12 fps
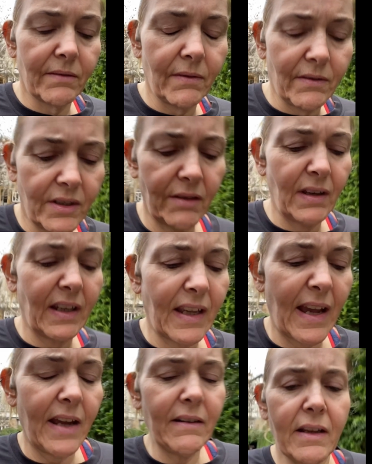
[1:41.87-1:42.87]
do it
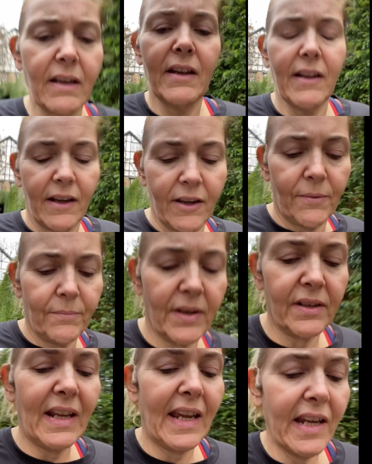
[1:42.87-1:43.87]
again.
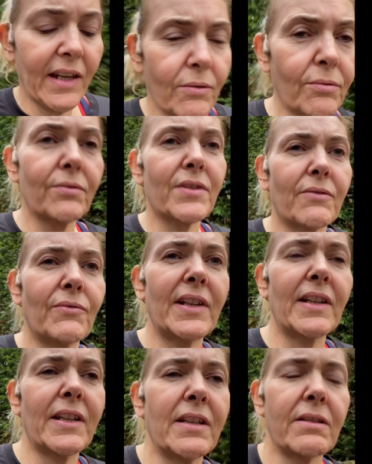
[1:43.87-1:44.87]
And hills
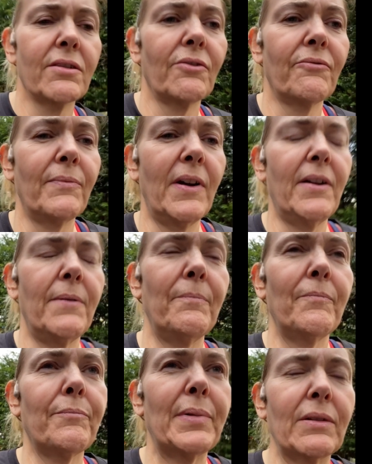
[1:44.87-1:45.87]
really sort of
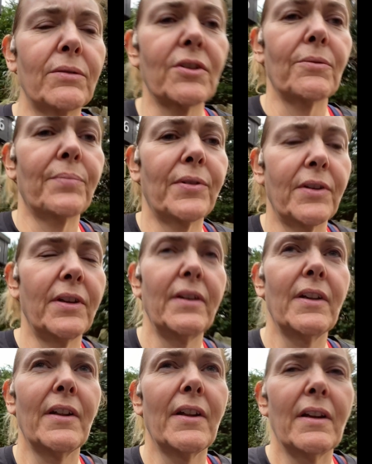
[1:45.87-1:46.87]
build up your
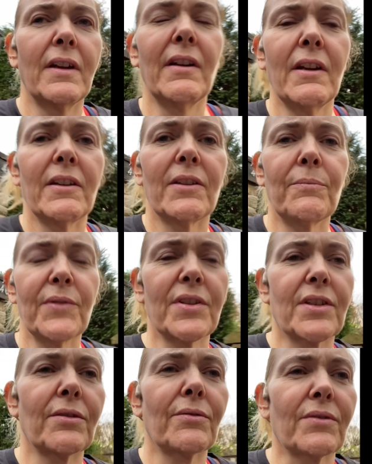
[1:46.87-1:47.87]

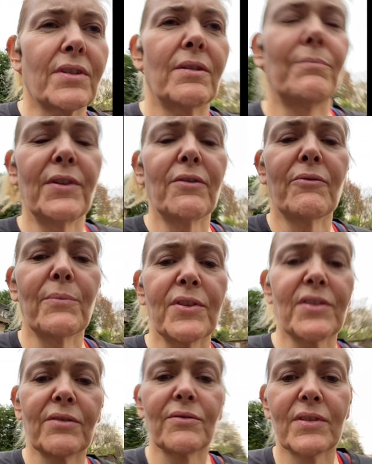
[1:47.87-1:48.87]
muscles, your mover
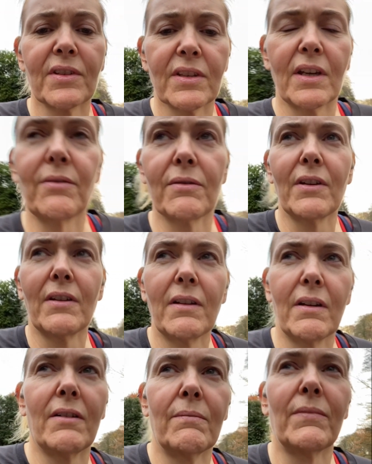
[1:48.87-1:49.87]
muscles, so that
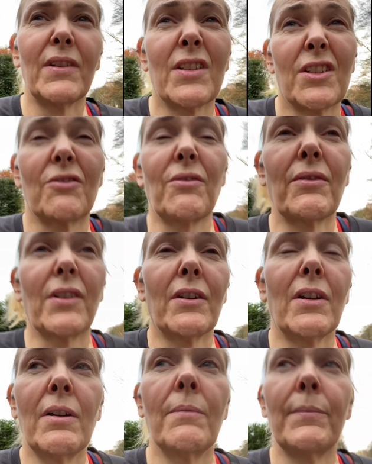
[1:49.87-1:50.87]
you're stronger
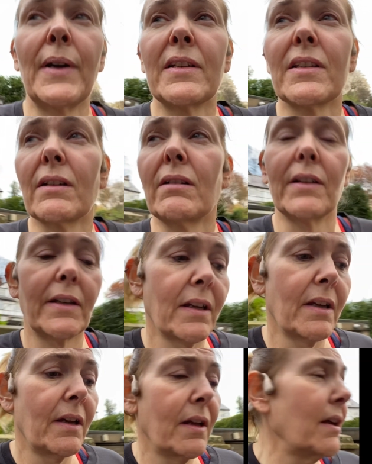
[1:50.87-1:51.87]
basically.
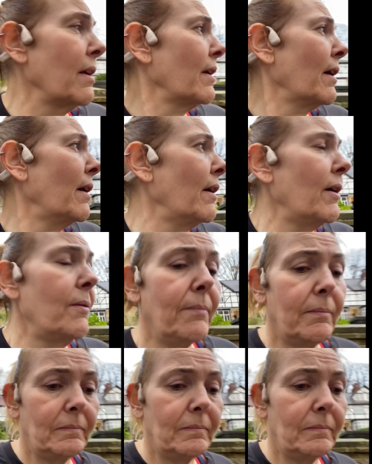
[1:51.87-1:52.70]
As